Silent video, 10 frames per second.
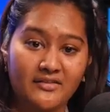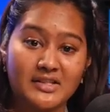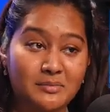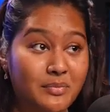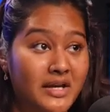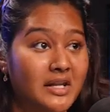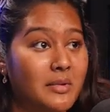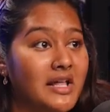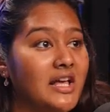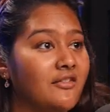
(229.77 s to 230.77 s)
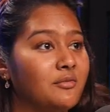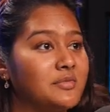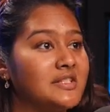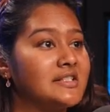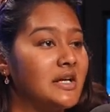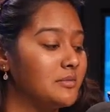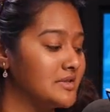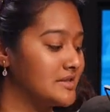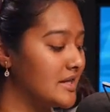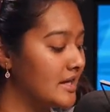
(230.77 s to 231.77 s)
It's been in my life from since I was
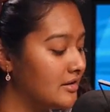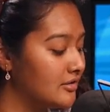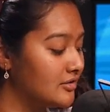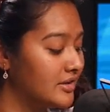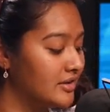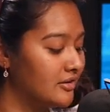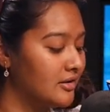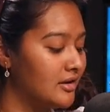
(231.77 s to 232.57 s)
little.